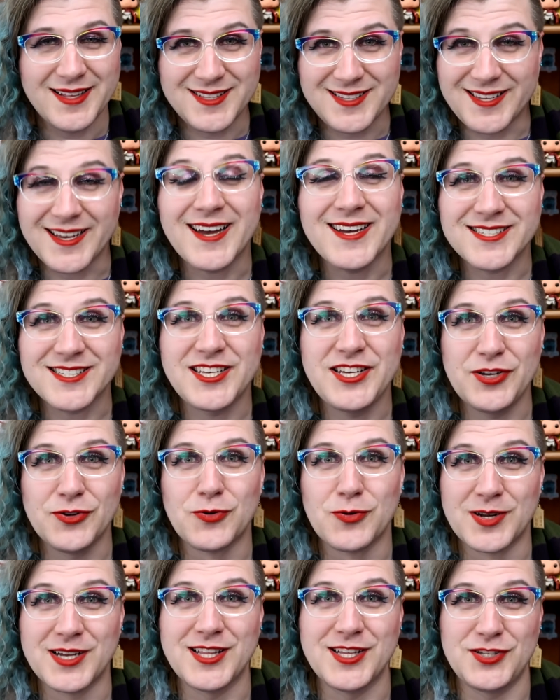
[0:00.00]
does he
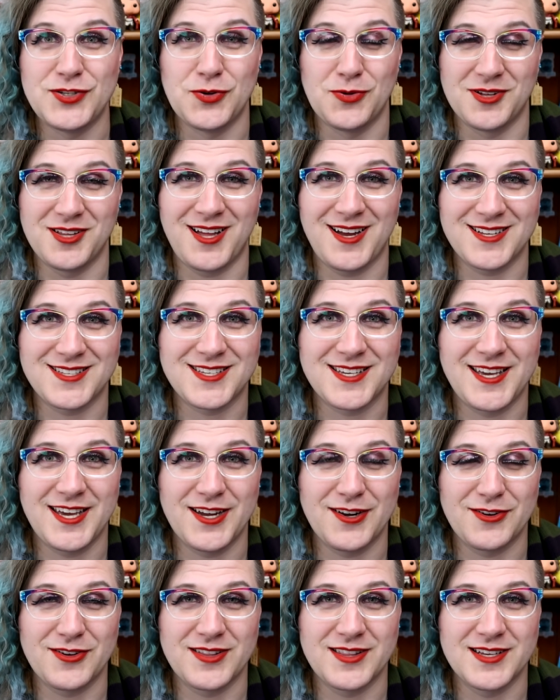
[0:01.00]
really do a lot to carry